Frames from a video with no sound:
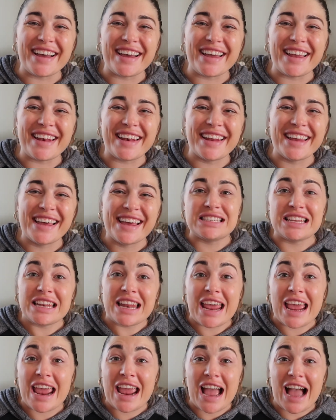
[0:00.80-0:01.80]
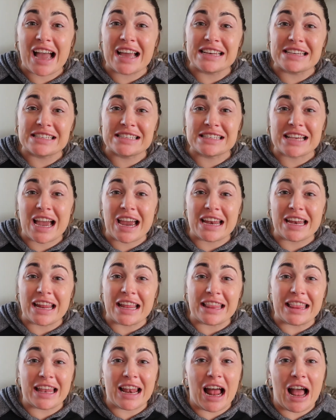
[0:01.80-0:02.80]
again. Today I
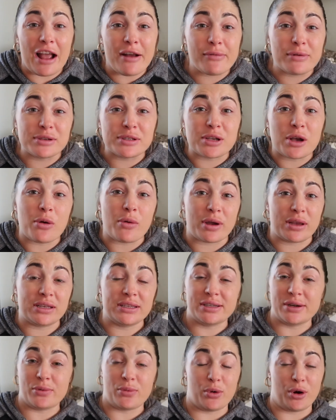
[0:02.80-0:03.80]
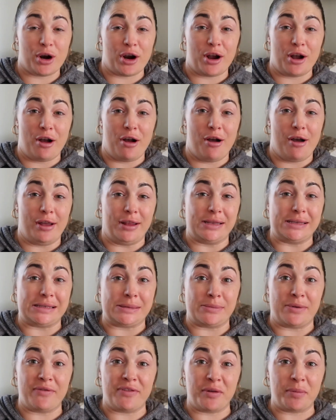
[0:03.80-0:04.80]
decided that I was going to work on
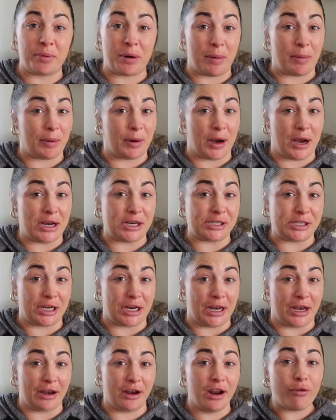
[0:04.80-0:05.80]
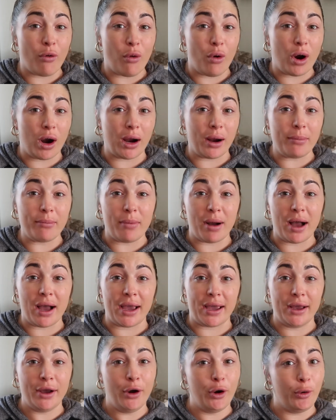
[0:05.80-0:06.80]
some of the preparation for
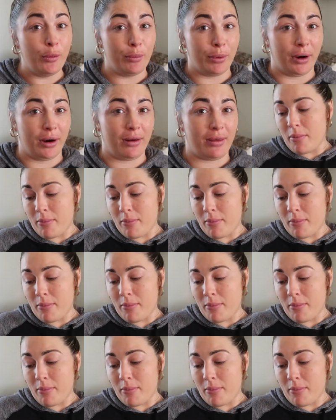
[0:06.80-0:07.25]
my home birth.